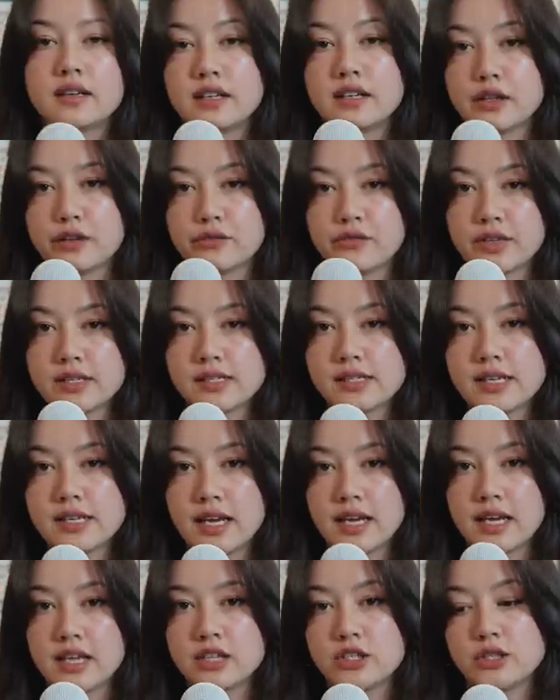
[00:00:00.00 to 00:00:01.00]
Now, the first
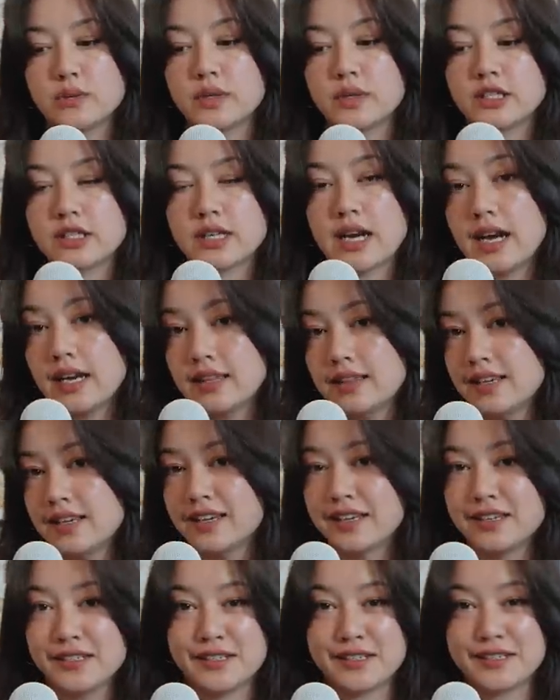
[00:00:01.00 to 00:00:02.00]
stage, which I
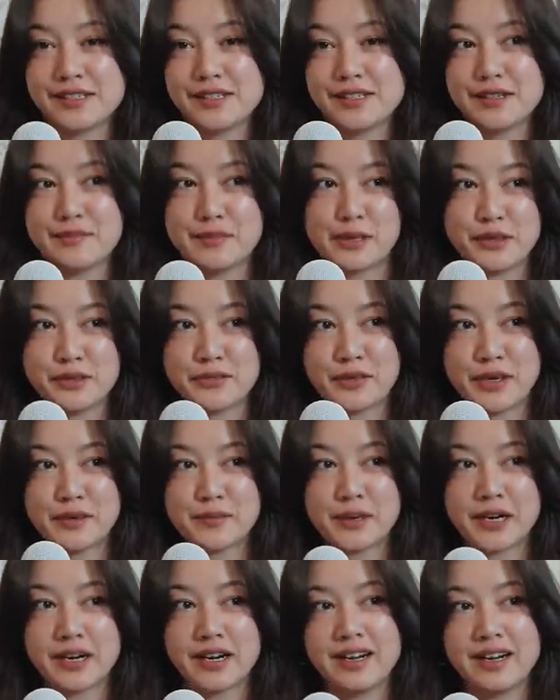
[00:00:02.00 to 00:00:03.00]
think is the most fun
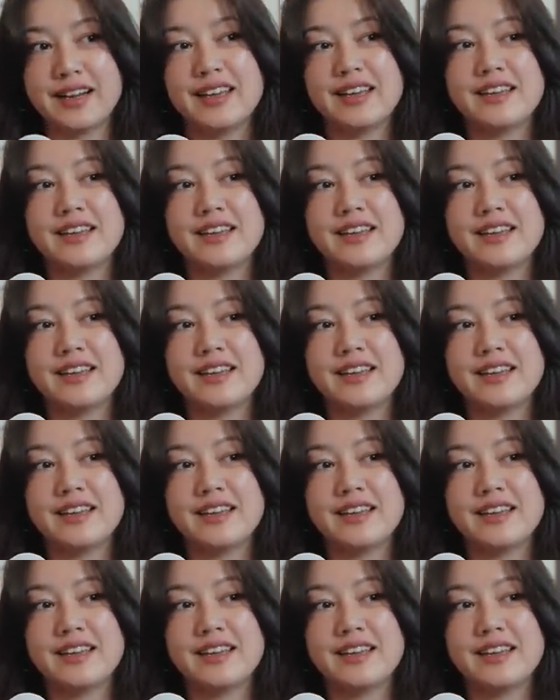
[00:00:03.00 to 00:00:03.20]
part,